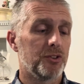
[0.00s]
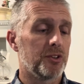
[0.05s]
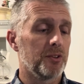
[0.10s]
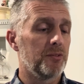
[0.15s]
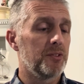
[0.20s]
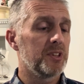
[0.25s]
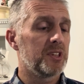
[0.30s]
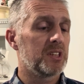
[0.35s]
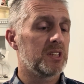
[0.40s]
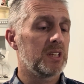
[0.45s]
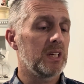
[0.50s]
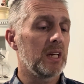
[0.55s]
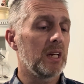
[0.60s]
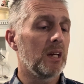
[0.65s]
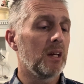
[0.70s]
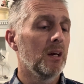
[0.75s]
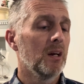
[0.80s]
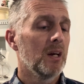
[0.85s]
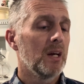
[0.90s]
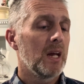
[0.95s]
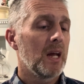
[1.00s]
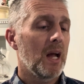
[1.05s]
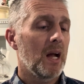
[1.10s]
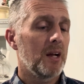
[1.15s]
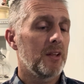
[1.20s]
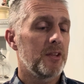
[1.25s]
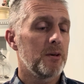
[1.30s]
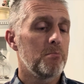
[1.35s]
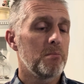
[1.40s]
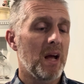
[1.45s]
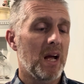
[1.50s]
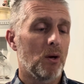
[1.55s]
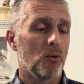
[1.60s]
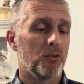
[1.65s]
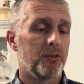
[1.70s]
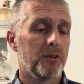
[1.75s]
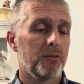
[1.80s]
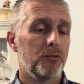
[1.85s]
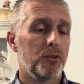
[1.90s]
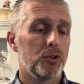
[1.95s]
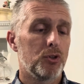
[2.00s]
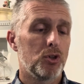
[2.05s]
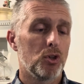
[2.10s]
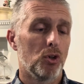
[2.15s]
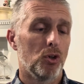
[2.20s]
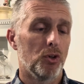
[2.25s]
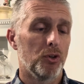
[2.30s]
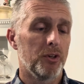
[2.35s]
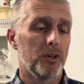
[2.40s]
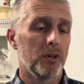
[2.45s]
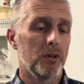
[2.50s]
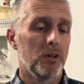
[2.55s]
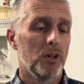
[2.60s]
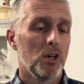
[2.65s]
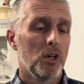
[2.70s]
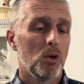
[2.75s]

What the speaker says: of the sea at the mouth of the Jordan,